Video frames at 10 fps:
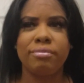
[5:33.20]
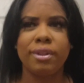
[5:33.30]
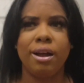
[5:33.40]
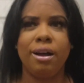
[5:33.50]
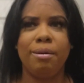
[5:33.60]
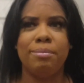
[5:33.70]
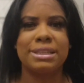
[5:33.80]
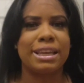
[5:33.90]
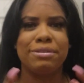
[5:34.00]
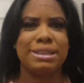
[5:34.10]
it's like
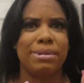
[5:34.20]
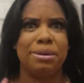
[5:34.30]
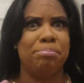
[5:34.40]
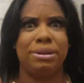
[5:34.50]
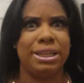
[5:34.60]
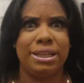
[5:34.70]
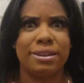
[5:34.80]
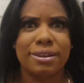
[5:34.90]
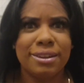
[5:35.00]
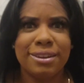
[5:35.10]
every time I blink,
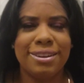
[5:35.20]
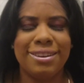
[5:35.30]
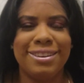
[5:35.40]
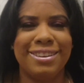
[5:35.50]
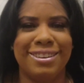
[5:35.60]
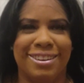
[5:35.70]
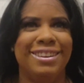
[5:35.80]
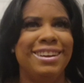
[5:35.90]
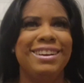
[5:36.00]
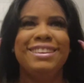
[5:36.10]

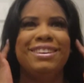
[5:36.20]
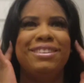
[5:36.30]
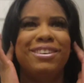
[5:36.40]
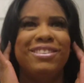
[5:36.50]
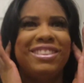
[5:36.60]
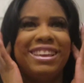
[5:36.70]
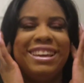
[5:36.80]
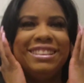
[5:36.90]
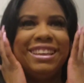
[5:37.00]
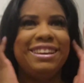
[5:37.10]
you know,
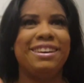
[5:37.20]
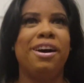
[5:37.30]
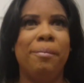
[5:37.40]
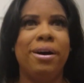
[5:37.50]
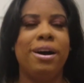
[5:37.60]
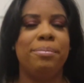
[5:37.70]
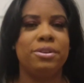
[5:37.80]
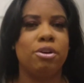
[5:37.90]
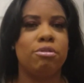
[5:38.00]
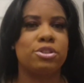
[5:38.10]
they come up, you
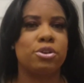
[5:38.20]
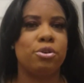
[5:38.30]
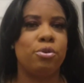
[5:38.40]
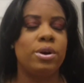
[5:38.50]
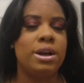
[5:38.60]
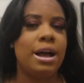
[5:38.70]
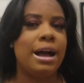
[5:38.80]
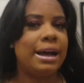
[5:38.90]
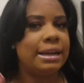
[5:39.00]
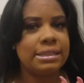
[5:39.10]
know. So
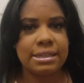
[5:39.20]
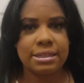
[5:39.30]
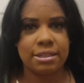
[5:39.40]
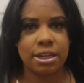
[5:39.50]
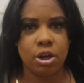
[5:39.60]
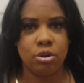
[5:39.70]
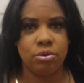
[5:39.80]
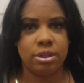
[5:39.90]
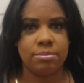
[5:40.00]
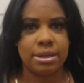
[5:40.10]
I tend to not glue
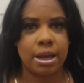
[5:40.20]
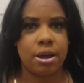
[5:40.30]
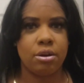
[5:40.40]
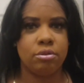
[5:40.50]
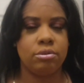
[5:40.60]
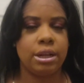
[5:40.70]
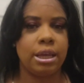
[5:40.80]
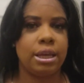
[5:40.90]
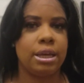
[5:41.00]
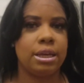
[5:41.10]
them down.
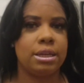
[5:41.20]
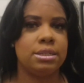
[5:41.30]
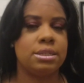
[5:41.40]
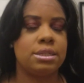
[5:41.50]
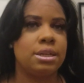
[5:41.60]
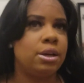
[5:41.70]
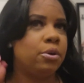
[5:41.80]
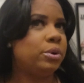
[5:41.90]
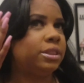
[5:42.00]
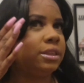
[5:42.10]
And
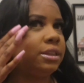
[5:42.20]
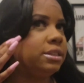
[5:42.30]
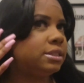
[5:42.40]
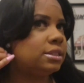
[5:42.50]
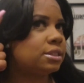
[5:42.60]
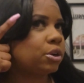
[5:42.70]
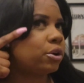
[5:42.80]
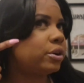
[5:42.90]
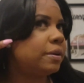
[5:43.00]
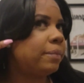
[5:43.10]
with these
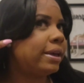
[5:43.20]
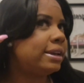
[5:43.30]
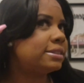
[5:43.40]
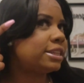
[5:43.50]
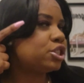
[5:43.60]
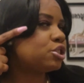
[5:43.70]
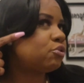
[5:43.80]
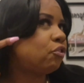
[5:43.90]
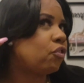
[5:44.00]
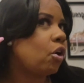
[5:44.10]
curtain bangs, they just
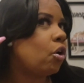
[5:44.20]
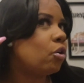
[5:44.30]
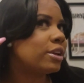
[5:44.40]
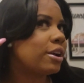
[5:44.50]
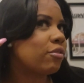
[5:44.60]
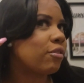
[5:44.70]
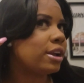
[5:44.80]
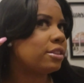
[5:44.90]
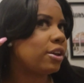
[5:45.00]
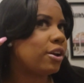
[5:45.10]
fall like right
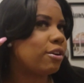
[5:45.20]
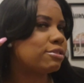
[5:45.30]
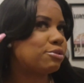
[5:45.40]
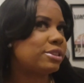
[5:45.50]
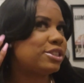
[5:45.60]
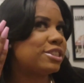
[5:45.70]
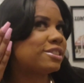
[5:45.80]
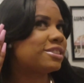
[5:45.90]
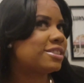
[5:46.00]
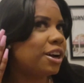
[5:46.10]
there. So they just
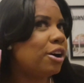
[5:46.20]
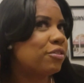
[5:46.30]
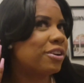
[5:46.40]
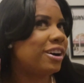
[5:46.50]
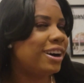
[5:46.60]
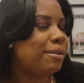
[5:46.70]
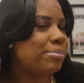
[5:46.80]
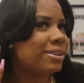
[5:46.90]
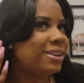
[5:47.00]
cover up,